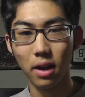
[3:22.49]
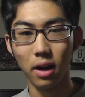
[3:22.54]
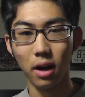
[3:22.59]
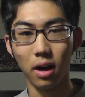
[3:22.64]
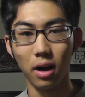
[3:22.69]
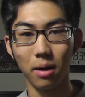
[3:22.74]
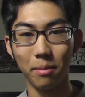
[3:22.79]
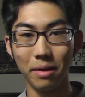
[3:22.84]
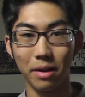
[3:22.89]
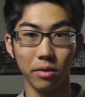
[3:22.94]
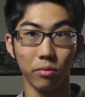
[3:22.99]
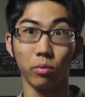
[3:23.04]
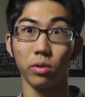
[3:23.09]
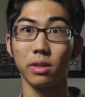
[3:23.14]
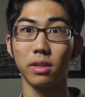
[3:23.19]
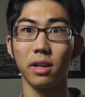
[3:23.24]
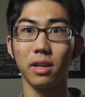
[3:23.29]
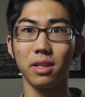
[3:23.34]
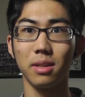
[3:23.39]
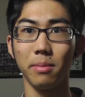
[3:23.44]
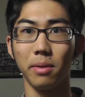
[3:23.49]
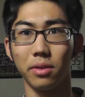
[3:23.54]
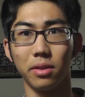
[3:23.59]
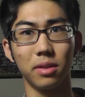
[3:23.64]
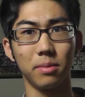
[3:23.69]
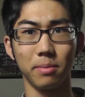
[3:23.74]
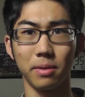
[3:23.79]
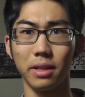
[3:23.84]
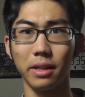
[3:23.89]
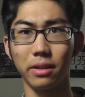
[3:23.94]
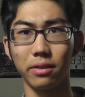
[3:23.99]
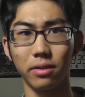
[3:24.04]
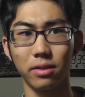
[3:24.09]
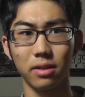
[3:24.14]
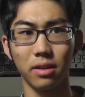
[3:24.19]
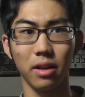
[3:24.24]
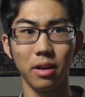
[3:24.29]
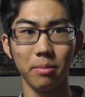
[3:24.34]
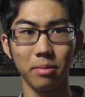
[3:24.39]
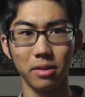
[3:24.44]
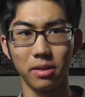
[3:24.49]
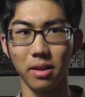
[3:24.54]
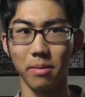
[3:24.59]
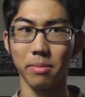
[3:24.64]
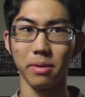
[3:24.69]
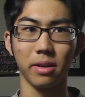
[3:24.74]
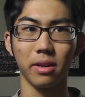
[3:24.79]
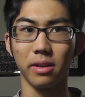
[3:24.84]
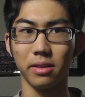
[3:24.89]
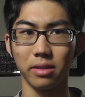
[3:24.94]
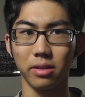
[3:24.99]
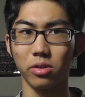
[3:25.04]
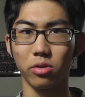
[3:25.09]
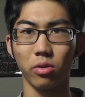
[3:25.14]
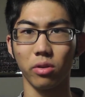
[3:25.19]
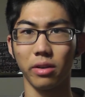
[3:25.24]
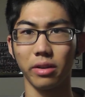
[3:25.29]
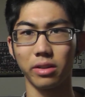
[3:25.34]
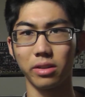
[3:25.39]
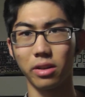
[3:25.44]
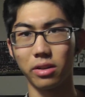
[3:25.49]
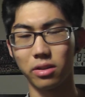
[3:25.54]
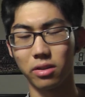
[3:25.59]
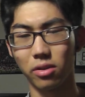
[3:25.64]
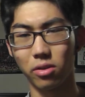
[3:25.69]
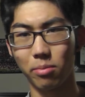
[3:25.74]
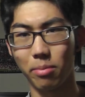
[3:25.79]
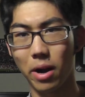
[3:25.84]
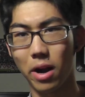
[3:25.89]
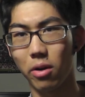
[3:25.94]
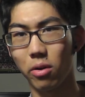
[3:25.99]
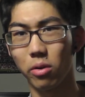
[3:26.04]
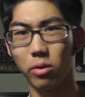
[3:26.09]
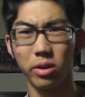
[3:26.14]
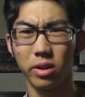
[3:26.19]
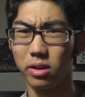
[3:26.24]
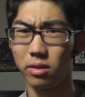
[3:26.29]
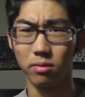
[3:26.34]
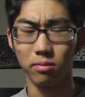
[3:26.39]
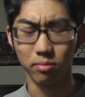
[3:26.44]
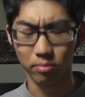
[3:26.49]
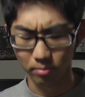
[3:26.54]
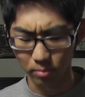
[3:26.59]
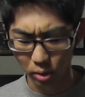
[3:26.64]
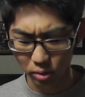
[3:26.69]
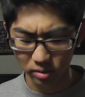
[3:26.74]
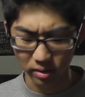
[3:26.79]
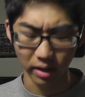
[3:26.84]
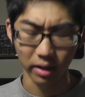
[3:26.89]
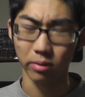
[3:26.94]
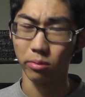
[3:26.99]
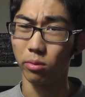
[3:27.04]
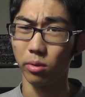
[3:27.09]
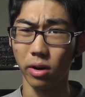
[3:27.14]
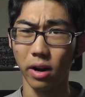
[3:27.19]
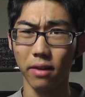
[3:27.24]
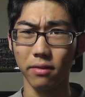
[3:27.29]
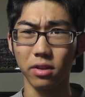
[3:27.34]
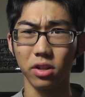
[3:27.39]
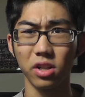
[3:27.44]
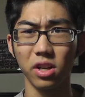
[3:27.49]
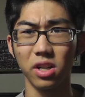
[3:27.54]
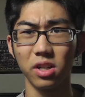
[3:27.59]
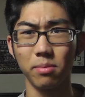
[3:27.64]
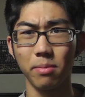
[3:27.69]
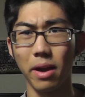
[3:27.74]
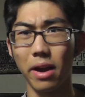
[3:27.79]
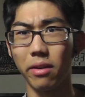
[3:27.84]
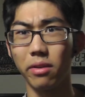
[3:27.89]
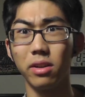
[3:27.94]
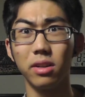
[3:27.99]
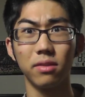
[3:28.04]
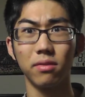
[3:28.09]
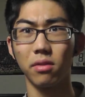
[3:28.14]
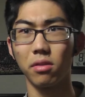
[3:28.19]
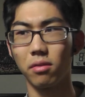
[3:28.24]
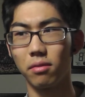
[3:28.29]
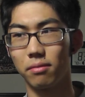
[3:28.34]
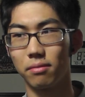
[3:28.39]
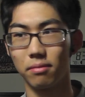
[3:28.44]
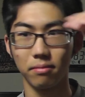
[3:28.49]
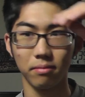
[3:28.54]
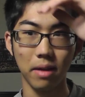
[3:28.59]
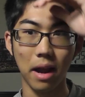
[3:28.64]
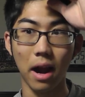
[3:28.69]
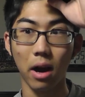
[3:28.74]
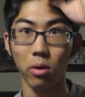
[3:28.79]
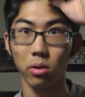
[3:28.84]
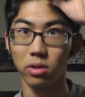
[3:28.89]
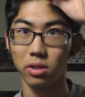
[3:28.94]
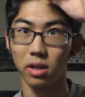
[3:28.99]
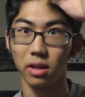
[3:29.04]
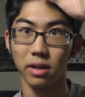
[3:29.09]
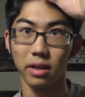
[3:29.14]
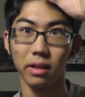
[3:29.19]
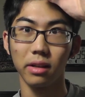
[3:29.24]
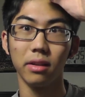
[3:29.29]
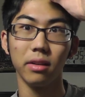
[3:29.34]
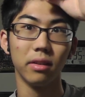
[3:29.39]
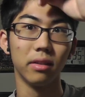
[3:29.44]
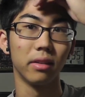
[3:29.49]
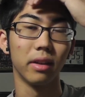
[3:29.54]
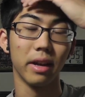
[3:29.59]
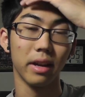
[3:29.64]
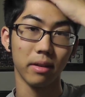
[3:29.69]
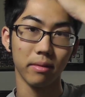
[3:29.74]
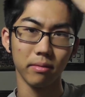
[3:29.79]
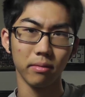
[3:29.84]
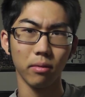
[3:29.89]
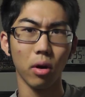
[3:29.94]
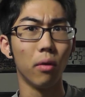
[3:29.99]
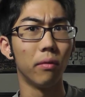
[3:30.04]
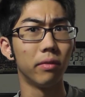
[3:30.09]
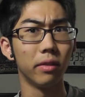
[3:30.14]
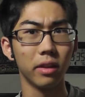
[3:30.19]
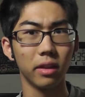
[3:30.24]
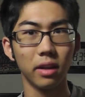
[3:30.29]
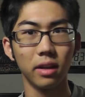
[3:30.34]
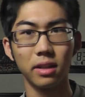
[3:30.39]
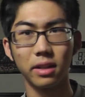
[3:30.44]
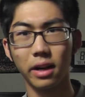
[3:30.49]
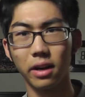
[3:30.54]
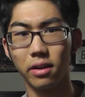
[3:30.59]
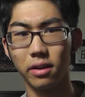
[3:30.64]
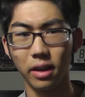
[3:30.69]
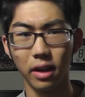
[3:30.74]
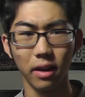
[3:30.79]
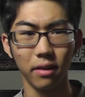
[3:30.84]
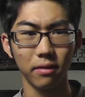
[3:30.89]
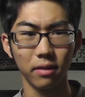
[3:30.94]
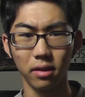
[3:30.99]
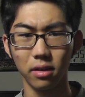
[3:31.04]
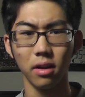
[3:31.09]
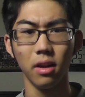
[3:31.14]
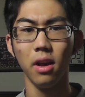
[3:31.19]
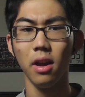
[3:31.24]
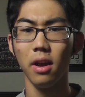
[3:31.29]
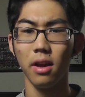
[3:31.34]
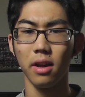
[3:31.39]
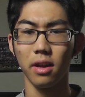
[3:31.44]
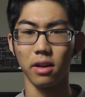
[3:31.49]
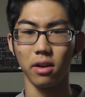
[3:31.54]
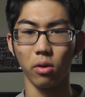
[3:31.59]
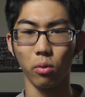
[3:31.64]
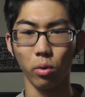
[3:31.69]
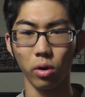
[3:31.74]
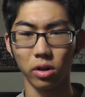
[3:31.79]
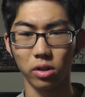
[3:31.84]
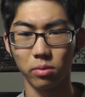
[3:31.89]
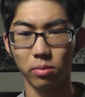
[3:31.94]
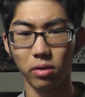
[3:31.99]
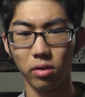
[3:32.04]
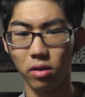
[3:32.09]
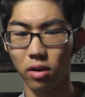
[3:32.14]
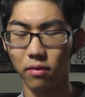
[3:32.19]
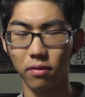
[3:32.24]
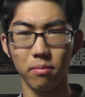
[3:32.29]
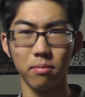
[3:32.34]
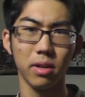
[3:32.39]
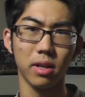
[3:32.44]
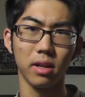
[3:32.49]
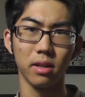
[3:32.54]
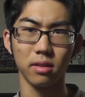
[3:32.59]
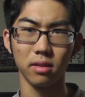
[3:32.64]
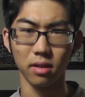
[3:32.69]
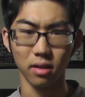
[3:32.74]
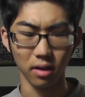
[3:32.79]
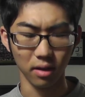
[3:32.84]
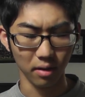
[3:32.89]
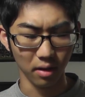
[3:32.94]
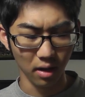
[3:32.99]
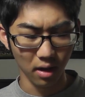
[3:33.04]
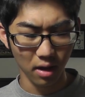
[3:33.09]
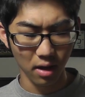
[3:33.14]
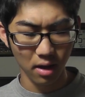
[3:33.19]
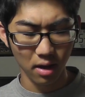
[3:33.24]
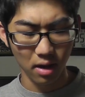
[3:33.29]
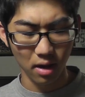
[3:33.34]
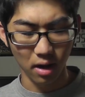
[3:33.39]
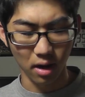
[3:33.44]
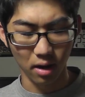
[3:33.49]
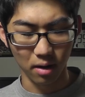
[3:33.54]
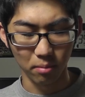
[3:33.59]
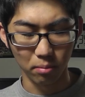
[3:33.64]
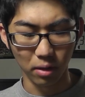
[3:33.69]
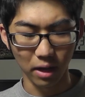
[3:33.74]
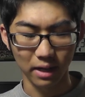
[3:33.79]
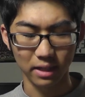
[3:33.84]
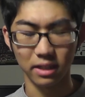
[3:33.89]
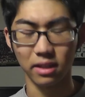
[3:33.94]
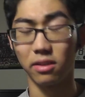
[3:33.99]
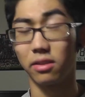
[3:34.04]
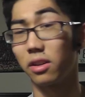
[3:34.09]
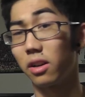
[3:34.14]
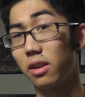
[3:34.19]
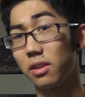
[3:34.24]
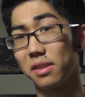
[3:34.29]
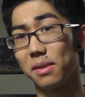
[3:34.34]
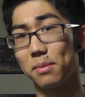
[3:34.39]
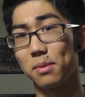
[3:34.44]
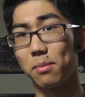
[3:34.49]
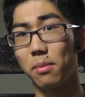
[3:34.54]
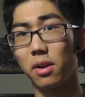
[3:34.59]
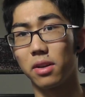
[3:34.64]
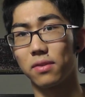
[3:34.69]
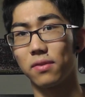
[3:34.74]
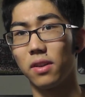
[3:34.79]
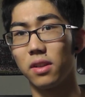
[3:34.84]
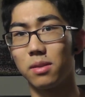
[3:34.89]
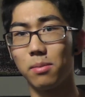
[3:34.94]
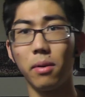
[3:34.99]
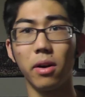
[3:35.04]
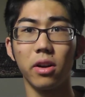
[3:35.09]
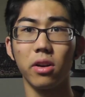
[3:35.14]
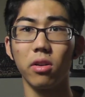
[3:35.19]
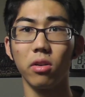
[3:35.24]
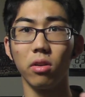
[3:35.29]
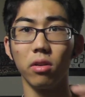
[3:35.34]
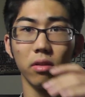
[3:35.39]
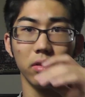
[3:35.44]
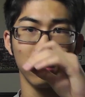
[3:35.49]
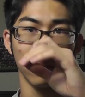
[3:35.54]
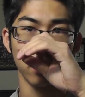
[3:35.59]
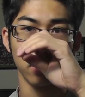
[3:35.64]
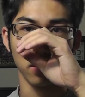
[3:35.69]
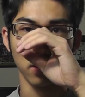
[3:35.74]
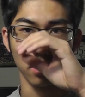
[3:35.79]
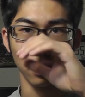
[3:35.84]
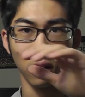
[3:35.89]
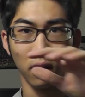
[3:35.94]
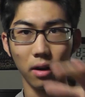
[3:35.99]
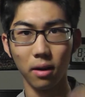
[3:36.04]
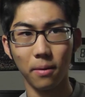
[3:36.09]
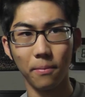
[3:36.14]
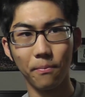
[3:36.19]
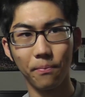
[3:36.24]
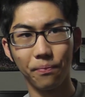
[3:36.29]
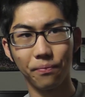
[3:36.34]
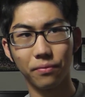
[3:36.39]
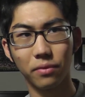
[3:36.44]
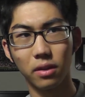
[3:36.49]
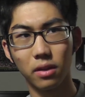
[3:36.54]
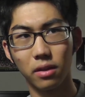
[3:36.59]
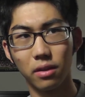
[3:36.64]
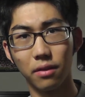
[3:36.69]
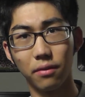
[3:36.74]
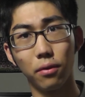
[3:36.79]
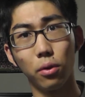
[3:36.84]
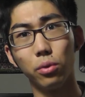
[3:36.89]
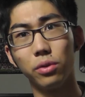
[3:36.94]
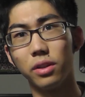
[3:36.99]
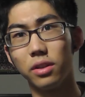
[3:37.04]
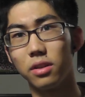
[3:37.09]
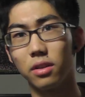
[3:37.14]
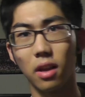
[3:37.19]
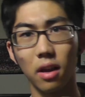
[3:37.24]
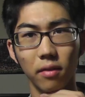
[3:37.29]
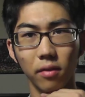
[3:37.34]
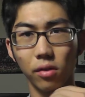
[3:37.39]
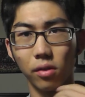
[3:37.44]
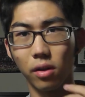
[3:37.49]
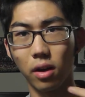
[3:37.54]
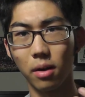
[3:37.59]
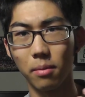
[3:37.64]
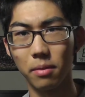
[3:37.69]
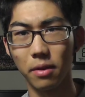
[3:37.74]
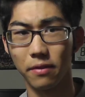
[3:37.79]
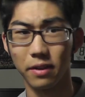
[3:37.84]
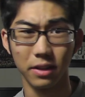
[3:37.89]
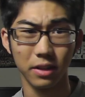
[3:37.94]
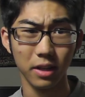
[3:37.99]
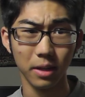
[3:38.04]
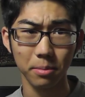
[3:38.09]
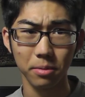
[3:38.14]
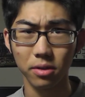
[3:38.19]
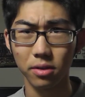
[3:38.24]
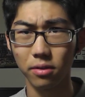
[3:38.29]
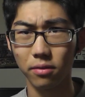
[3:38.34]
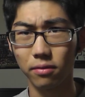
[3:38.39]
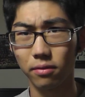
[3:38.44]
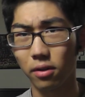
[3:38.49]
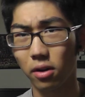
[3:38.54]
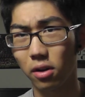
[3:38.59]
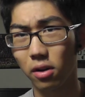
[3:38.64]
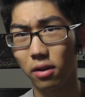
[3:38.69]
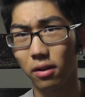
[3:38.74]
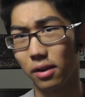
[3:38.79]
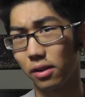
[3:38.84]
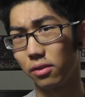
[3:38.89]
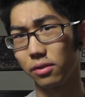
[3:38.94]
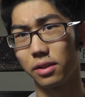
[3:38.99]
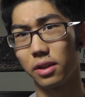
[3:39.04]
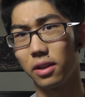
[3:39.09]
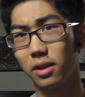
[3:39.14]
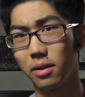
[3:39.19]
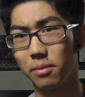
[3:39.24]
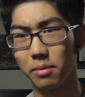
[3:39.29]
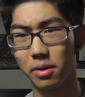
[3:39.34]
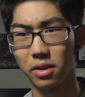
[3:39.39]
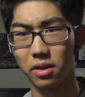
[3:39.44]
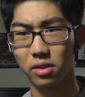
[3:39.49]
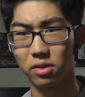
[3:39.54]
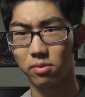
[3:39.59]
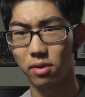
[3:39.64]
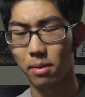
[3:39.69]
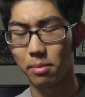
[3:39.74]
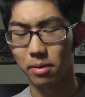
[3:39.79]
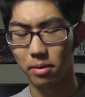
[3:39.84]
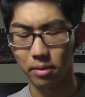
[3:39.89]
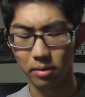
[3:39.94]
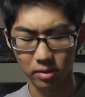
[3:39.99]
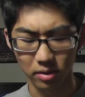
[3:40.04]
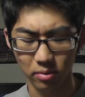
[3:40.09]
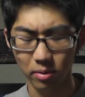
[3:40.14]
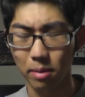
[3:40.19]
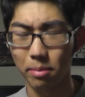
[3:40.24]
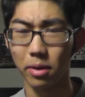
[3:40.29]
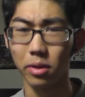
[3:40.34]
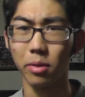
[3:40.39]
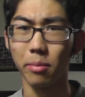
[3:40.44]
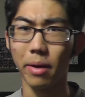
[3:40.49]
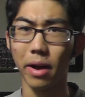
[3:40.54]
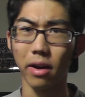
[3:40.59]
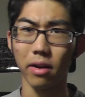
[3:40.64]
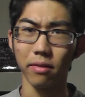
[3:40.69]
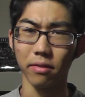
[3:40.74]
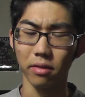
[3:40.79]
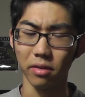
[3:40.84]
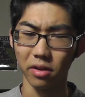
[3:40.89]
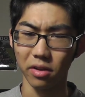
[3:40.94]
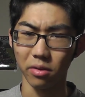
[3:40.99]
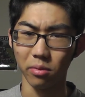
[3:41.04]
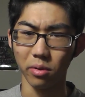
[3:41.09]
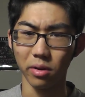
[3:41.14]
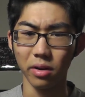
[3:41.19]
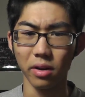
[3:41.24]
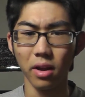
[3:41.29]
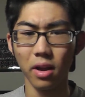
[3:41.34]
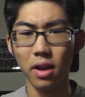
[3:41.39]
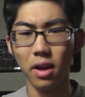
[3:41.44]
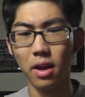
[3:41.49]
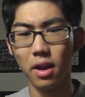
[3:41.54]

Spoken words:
And what's nice about this particular setup is that because it's drawing such little power, he most likely won't have to change batteries for hours on end, like hopefully the entire day if it works well enough. And because the Blacktown Concepts MOSFETs monitor the voltage level, if it dips too far, it'll tell him and he can swap out the battery for another one.